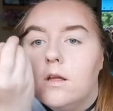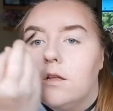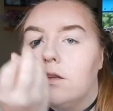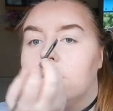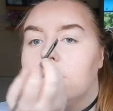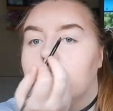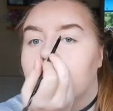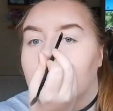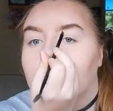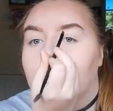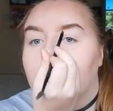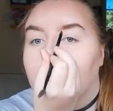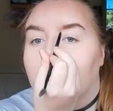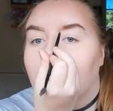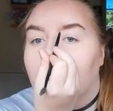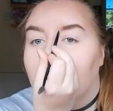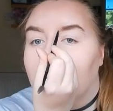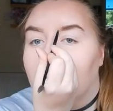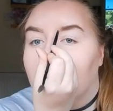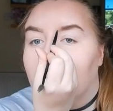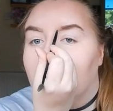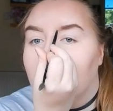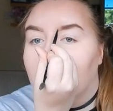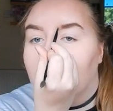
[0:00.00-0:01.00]
So the
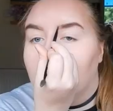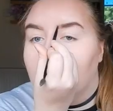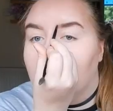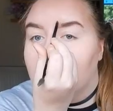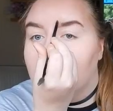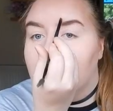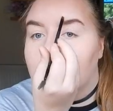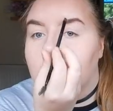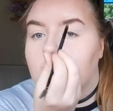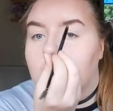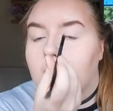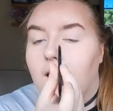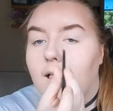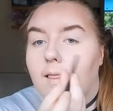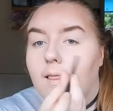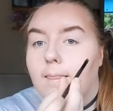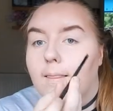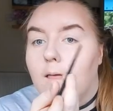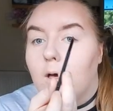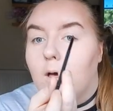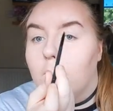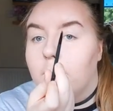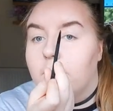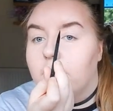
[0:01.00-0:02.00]
beginning, just to get a
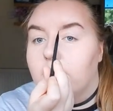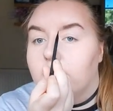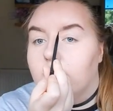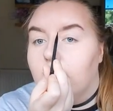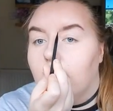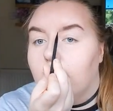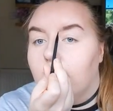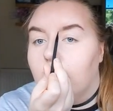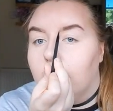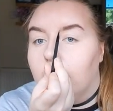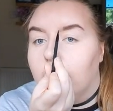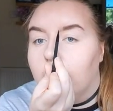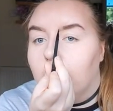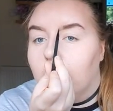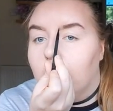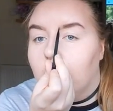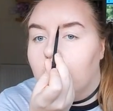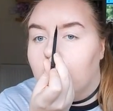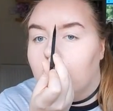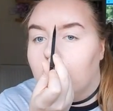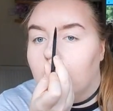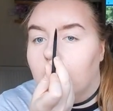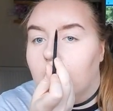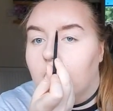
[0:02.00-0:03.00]
little bit of colour there.
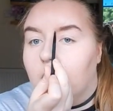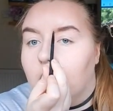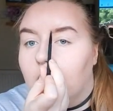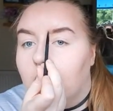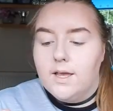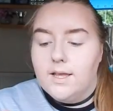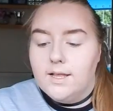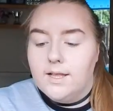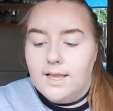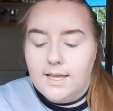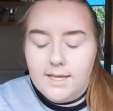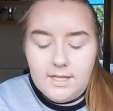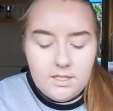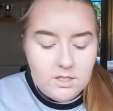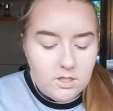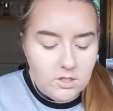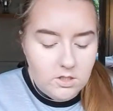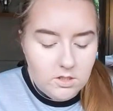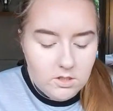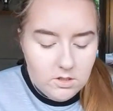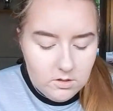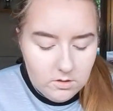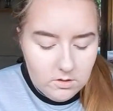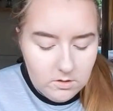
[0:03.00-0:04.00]
What I like to
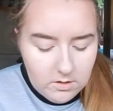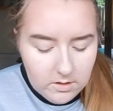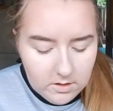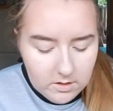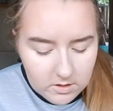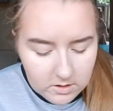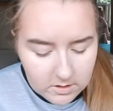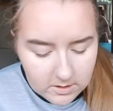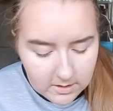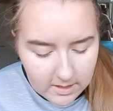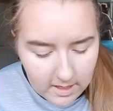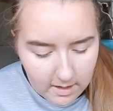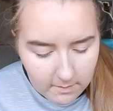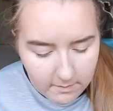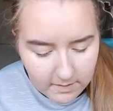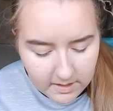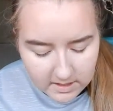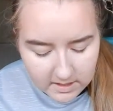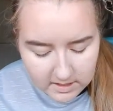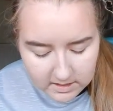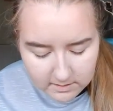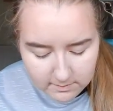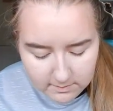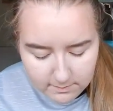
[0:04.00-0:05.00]
do is just get my
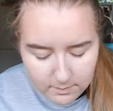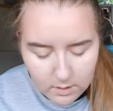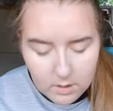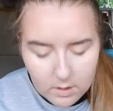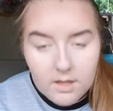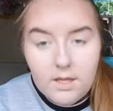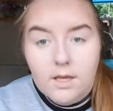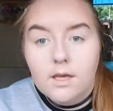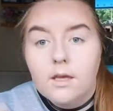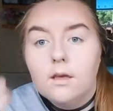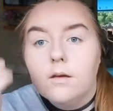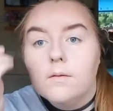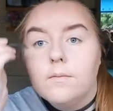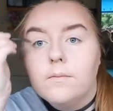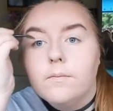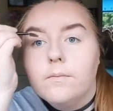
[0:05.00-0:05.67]
spoolie.